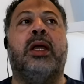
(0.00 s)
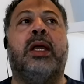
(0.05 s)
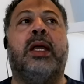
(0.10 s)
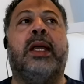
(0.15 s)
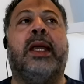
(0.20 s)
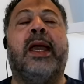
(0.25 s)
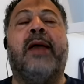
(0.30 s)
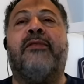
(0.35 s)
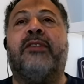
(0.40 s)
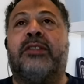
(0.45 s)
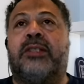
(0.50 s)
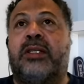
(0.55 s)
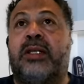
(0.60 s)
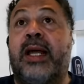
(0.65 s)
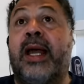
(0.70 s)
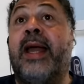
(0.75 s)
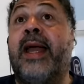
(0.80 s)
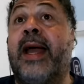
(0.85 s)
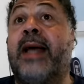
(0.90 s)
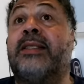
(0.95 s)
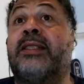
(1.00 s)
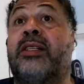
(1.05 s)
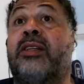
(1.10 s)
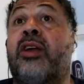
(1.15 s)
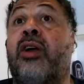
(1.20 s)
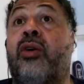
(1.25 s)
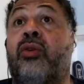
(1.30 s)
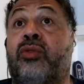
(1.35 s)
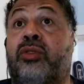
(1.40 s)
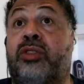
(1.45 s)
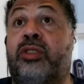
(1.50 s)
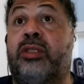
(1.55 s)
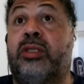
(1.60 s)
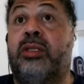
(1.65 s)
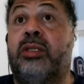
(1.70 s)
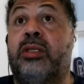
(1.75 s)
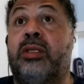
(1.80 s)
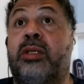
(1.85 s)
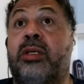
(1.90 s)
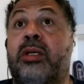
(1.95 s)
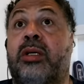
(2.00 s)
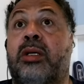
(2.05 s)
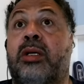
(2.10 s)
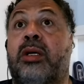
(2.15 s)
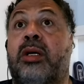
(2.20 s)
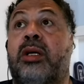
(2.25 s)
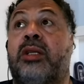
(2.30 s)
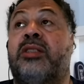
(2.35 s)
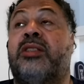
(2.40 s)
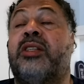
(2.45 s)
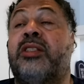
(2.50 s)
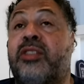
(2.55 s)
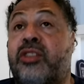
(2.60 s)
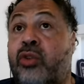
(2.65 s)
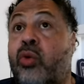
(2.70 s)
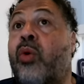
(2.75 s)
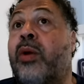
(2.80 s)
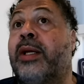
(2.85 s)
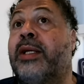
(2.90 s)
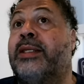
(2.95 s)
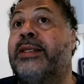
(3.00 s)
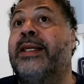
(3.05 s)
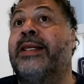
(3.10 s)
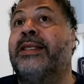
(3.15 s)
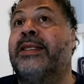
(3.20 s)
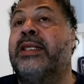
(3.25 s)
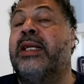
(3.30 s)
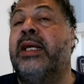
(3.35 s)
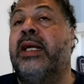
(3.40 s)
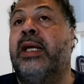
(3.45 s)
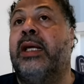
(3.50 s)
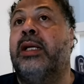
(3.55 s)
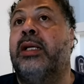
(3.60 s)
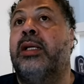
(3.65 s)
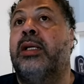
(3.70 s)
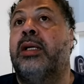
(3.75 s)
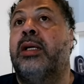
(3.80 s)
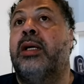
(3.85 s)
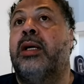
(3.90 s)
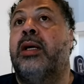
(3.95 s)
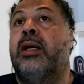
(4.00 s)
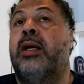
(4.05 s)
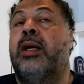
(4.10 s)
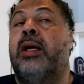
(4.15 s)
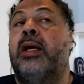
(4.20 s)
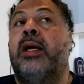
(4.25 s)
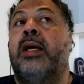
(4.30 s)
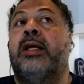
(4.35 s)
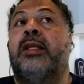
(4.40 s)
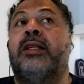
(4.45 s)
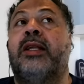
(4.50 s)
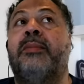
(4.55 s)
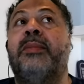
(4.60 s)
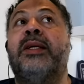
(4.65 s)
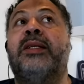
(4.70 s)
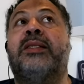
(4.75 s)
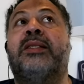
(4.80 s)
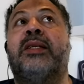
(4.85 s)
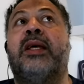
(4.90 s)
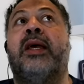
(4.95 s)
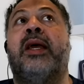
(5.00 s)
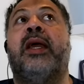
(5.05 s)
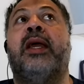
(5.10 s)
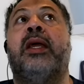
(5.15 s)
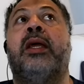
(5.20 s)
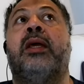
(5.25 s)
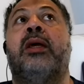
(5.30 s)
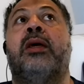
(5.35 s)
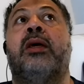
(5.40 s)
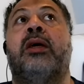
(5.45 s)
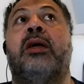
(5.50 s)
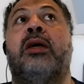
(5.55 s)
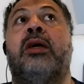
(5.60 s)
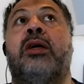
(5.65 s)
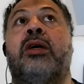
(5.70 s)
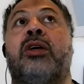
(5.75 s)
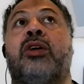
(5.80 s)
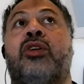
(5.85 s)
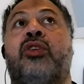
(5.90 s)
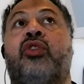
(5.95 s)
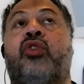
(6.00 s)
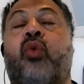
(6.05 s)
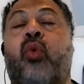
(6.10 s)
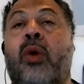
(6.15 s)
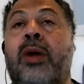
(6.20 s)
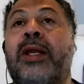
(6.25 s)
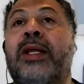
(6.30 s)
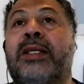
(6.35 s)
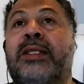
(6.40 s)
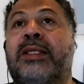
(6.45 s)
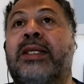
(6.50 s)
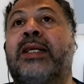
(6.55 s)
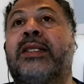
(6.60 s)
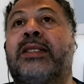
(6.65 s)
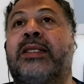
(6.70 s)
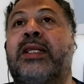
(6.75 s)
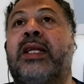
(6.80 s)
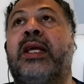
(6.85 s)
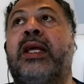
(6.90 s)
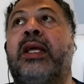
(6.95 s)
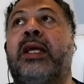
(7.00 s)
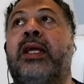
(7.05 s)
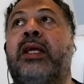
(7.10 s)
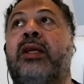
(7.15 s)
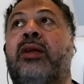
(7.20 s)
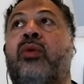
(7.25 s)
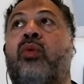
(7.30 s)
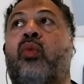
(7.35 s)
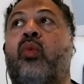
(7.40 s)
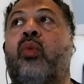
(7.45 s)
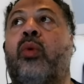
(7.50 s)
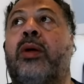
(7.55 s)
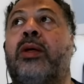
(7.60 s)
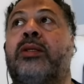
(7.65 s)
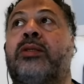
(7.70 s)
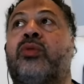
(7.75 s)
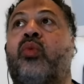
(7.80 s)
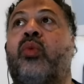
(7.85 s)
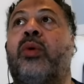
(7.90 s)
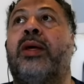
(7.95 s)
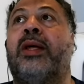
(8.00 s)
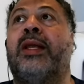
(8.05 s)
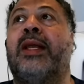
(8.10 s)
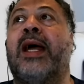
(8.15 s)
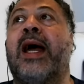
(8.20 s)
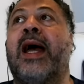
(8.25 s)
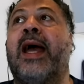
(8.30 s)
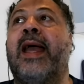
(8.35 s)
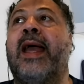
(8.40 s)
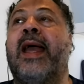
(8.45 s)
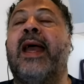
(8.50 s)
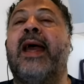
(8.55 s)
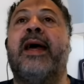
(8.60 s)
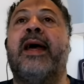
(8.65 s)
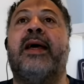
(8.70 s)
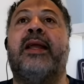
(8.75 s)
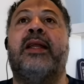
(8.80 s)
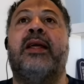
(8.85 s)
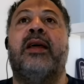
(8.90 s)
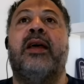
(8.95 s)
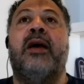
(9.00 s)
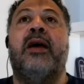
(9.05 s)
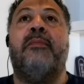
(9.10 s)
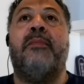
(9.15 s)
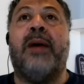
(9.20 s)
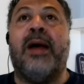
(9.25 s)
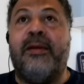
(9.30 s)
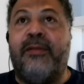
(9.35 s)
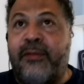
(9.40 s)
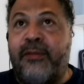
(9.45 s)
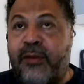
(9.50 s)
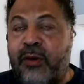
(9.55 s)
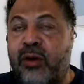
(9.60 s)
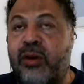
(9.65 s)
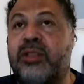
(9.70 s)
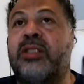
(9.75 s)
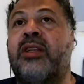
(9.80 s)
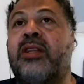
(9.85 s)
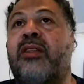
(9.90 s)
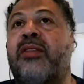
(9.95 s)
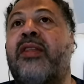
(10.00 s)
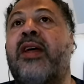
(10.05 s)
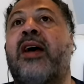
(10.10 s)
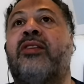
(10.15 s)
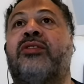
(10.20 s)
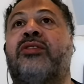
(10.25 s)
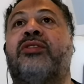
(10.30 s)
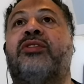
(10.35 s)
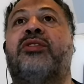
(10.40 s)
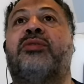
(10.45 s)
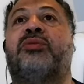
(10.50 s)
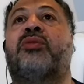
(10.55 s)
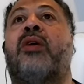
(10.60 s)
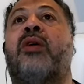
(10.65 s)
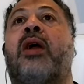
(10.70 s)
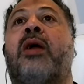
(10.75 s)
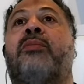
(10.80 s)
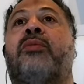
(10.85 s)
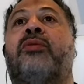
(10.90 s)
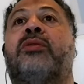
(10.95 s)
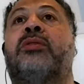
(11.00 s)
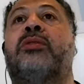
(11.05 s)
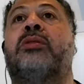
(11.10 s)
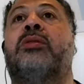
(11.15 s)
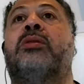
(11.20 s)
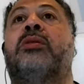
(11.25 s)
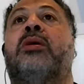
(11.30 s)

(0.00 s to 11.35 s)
he has he hasn't coached since 2016. Let me say, 2016 was when I had my first thousand subscribers.